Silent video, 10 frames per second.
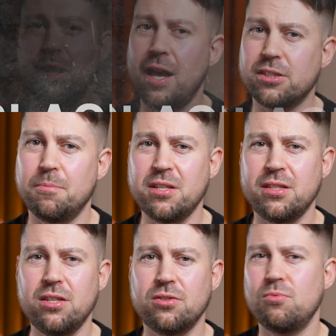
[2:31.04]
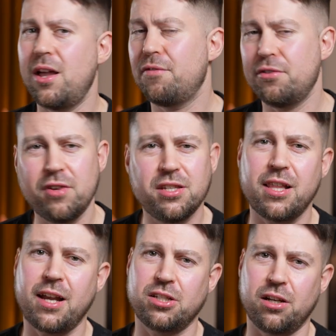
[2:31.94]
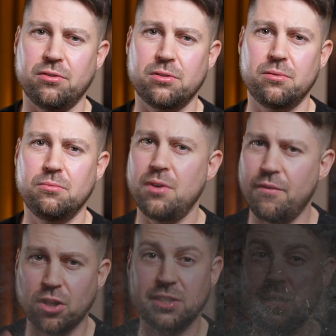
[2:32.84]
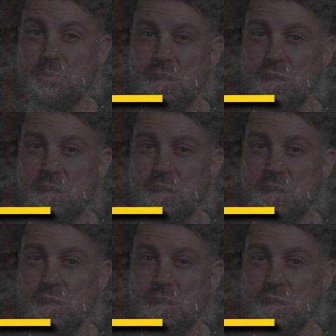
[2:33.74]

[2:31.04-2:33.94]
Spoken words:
As a business, we have three Slack channels. We have our team